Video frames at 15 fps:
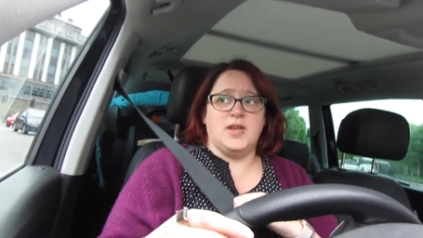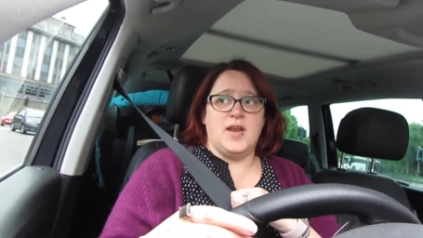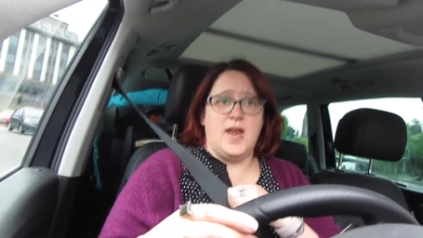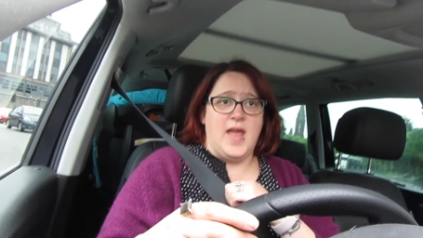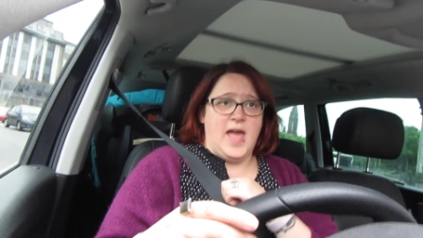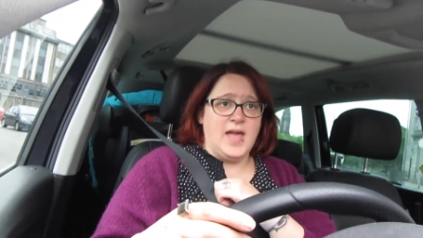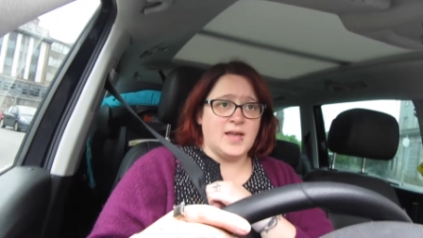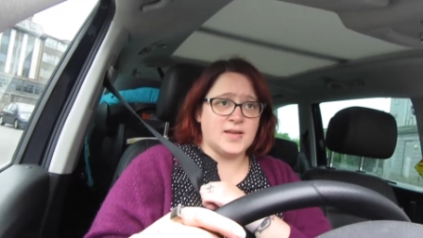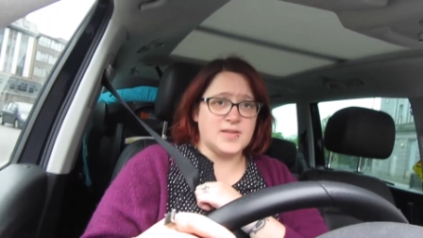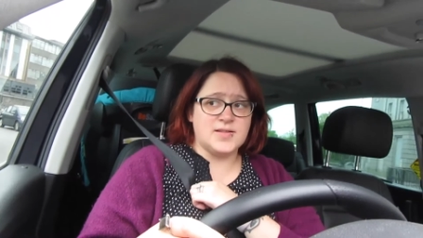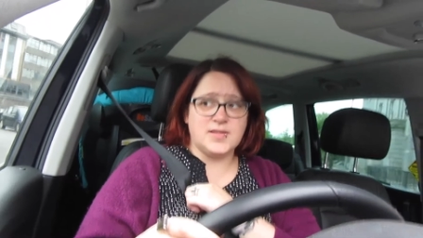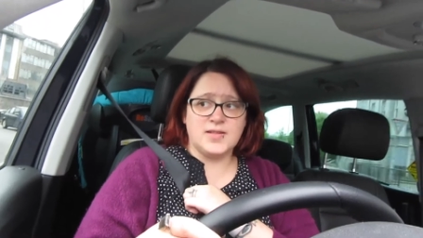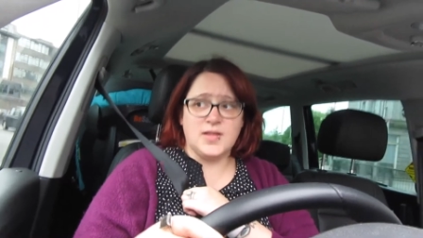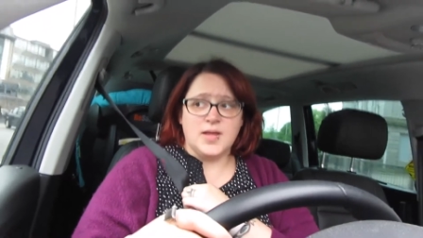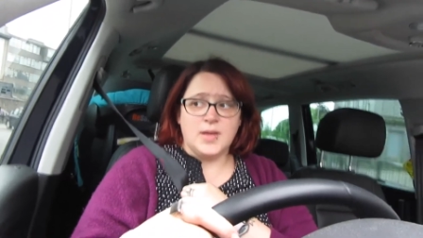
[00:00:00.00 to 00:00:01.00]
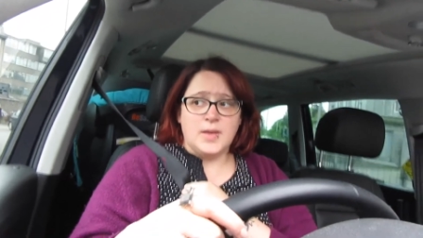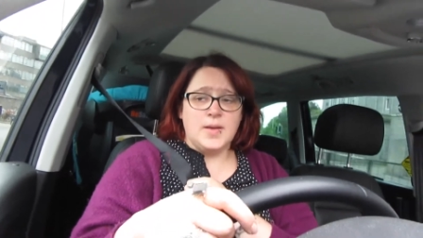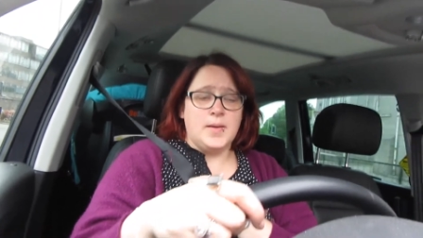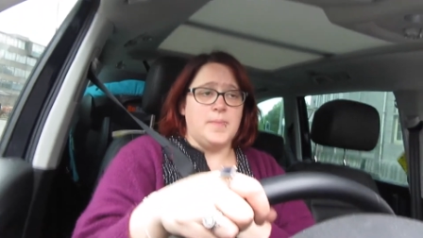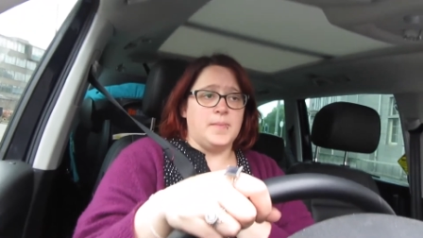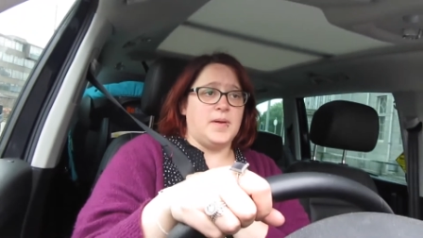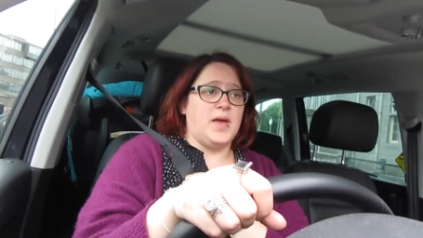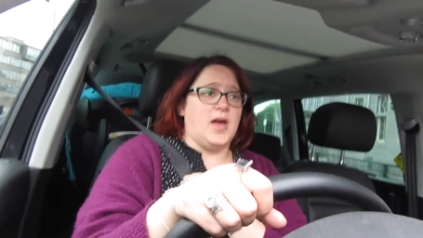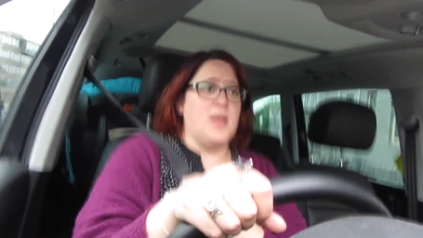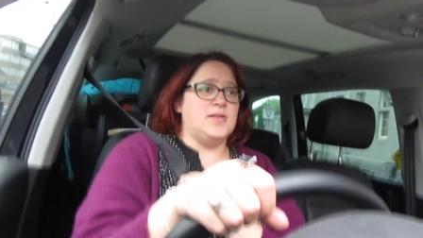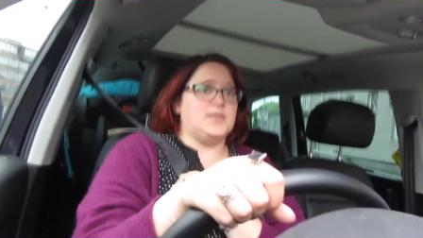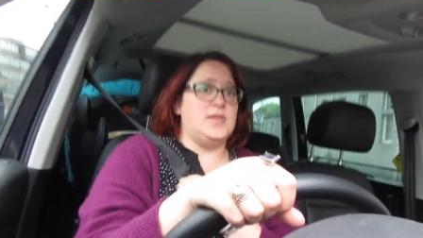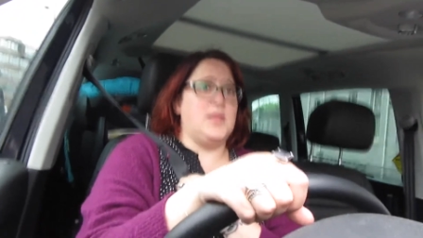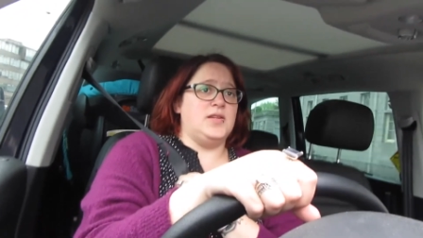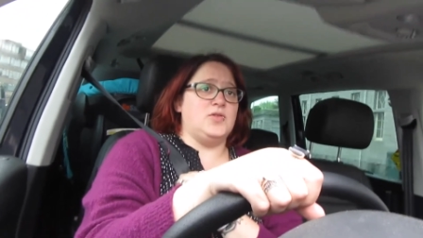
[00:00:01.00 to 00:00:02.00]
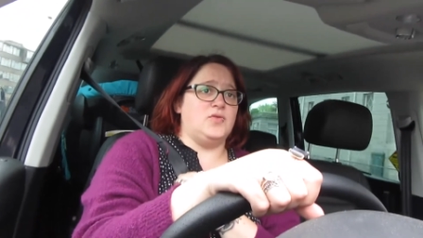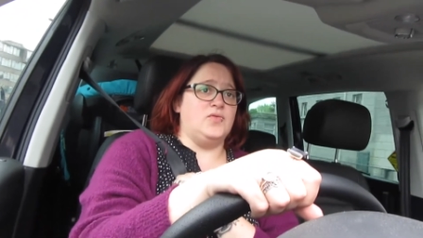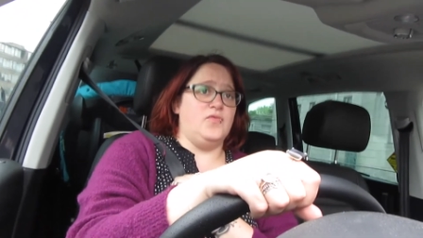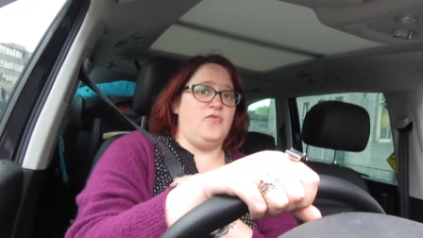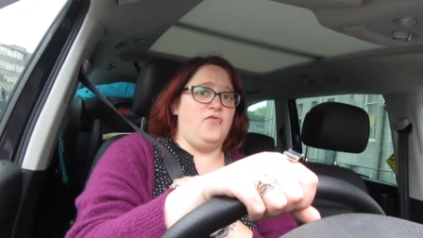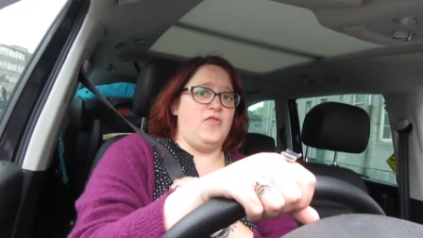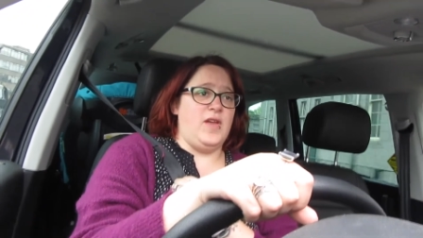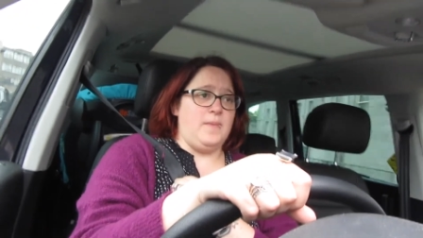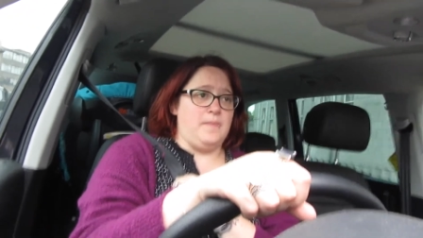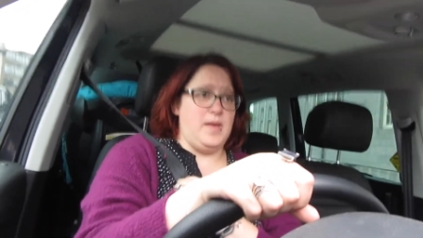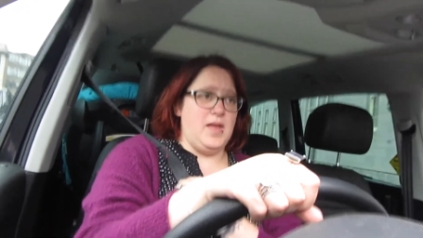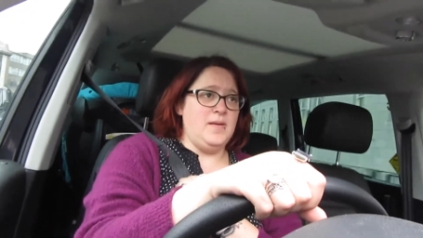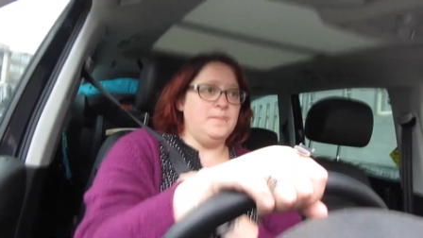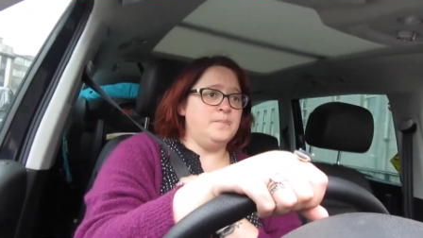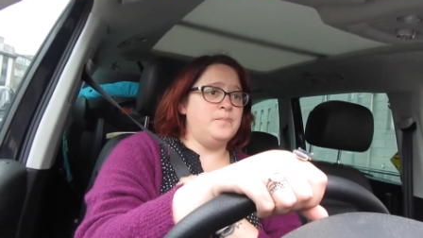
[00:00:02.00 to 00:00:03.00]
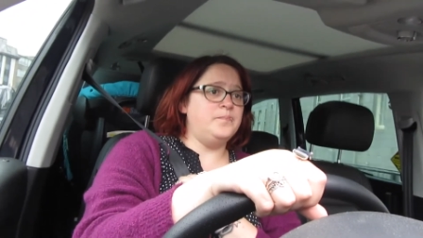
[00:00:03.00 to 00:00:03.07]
to Next because they don't fit me.